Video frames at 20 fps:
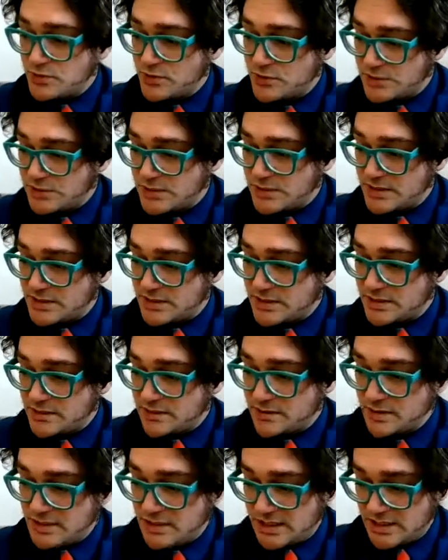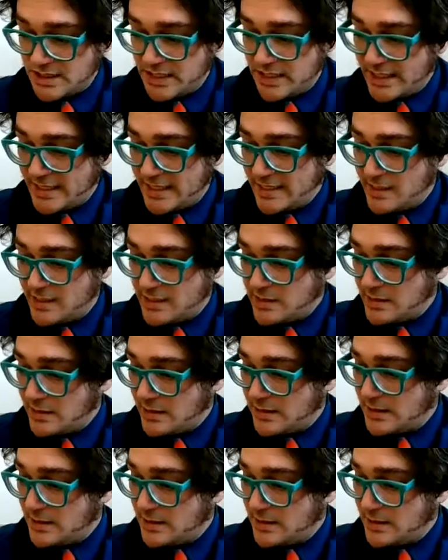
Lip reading: which is 10,